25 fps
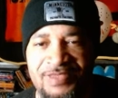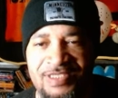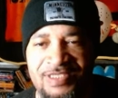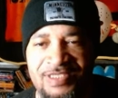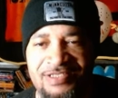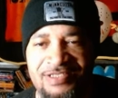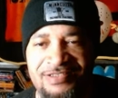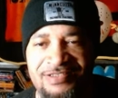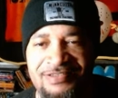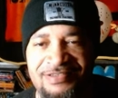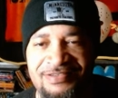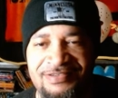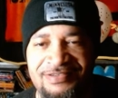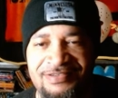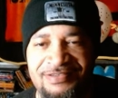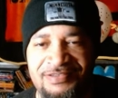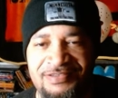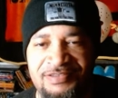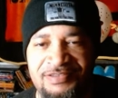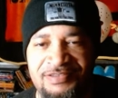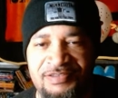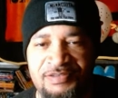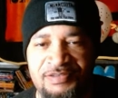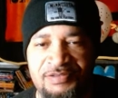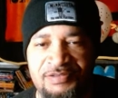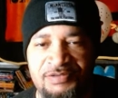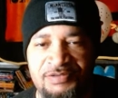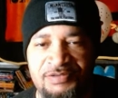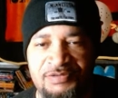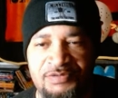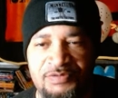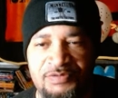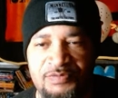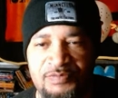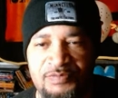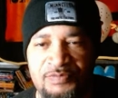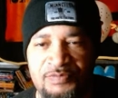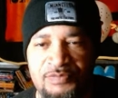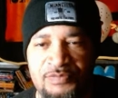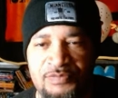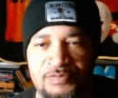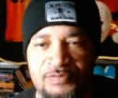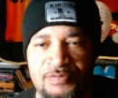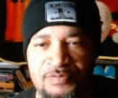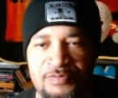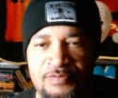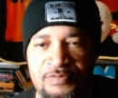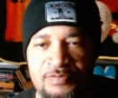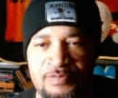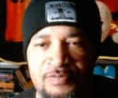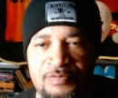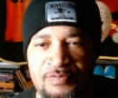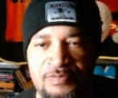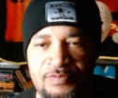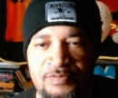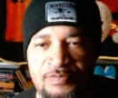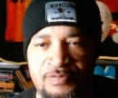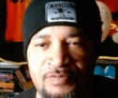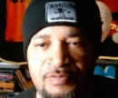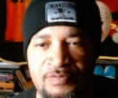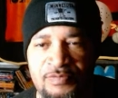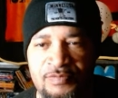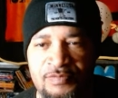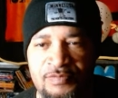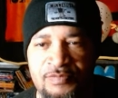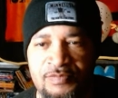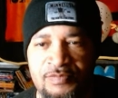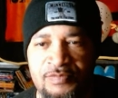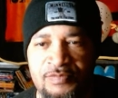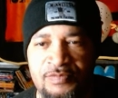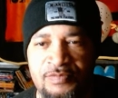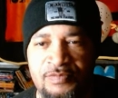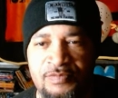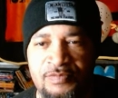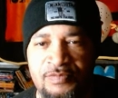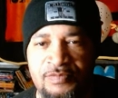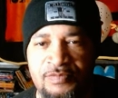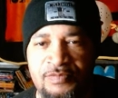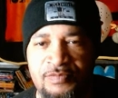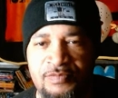[no speech]